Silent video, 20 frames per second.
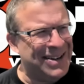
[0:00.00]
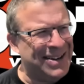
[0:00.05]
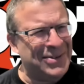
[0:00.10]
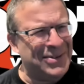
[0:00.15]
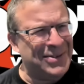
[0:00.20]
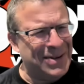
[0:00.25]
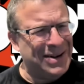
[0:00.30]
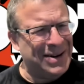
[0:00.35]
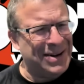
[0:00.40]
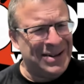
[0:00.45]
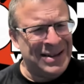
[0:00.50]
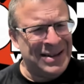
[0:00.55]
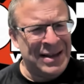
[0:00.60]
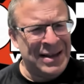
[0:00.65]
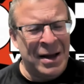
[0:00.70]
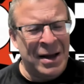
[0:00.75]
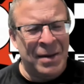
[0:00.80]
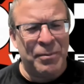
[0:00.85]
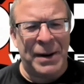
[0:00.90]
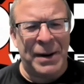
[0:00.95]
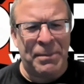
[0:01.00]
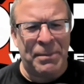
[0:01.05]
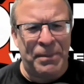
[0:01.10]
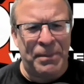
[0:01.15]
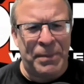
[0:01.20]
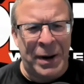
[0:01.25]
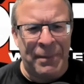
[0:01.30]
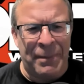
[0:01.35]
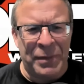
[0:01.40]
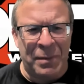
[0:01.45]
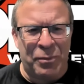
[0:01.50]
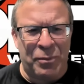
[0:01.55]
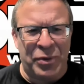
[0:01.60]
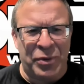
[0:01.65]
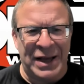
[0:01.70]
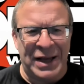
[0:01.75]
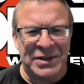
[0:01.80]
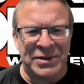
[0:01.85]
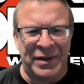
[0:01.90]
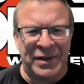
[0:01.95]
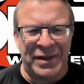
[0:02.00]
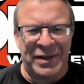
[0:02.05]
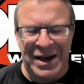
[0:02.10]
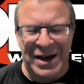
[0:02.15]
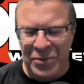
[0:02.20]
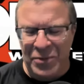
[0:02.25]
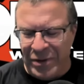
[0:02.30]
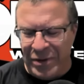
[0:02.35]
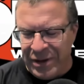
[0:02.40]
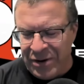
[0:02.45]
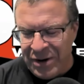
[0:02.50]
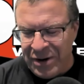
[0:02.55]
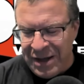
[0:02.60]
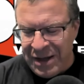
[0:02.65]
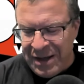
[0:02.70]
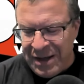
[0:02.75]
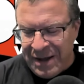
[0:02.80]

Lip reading: oh, we better pump the brakes on that one there.